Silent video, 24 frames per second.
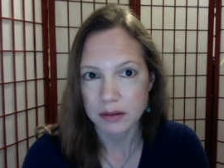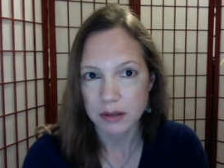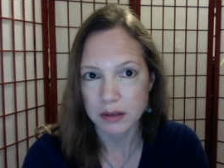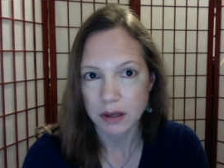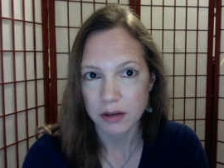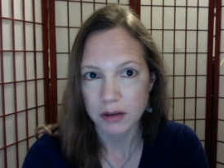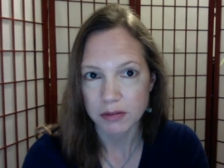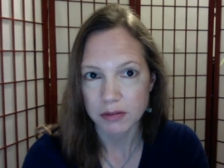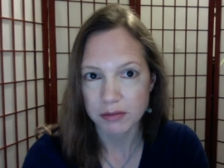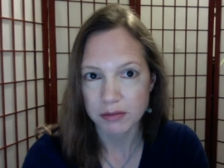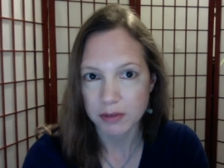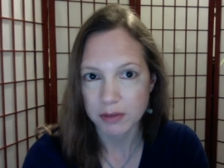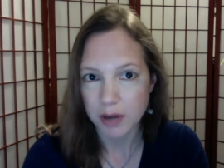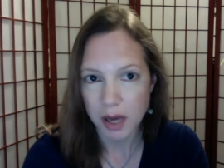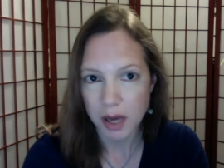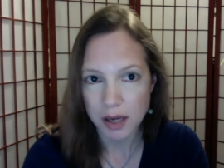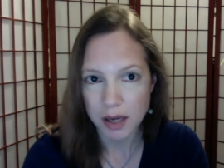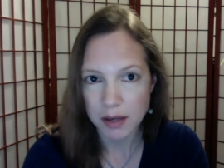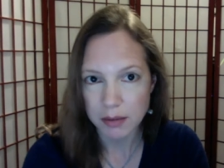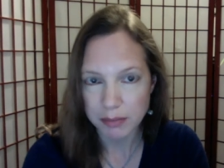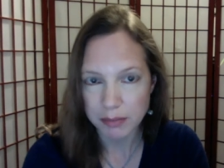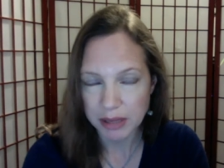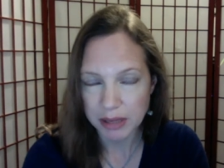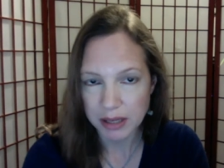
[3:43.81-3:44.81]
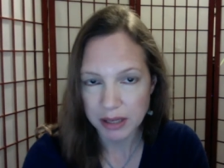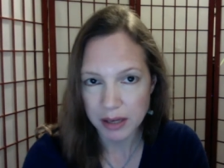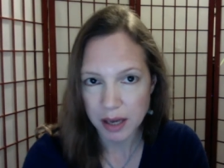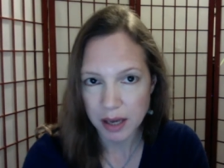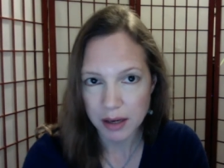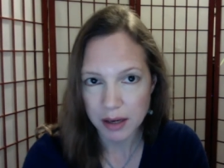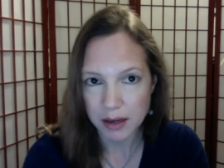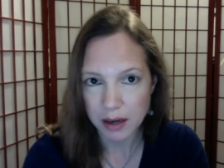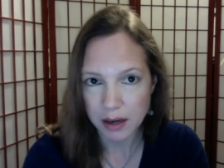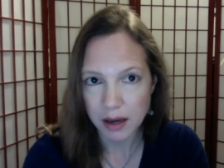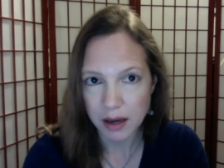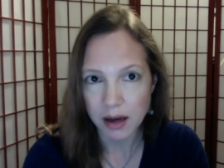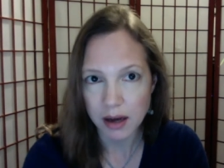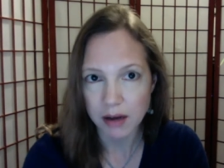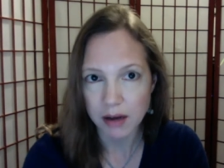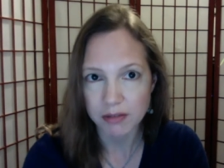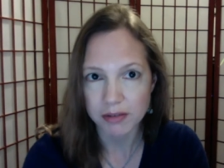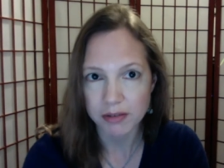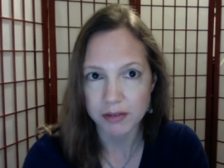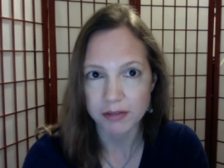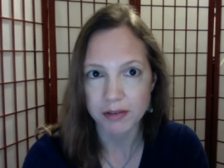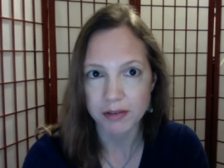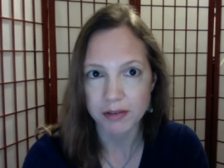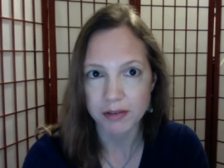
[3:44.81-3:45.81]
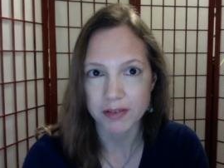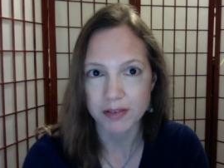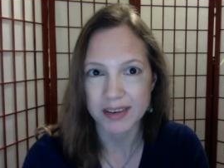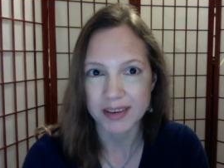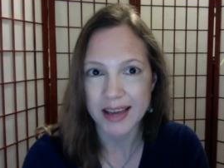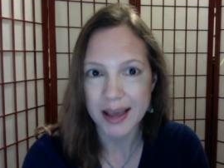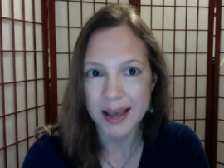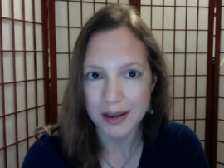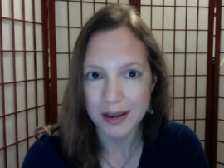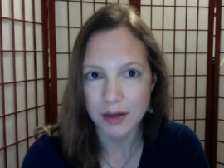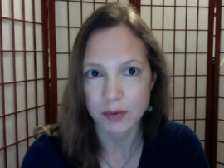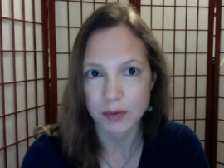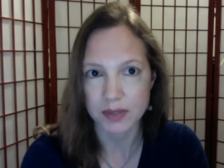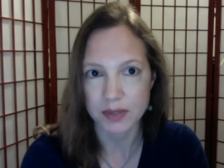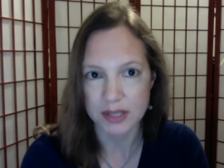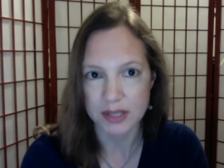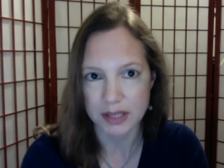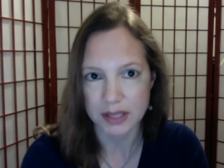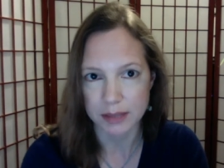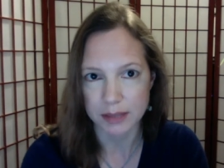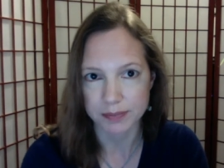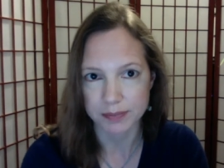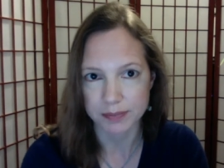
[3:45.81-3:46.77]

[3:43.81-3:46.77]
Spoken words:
of not enough, of inadequacy.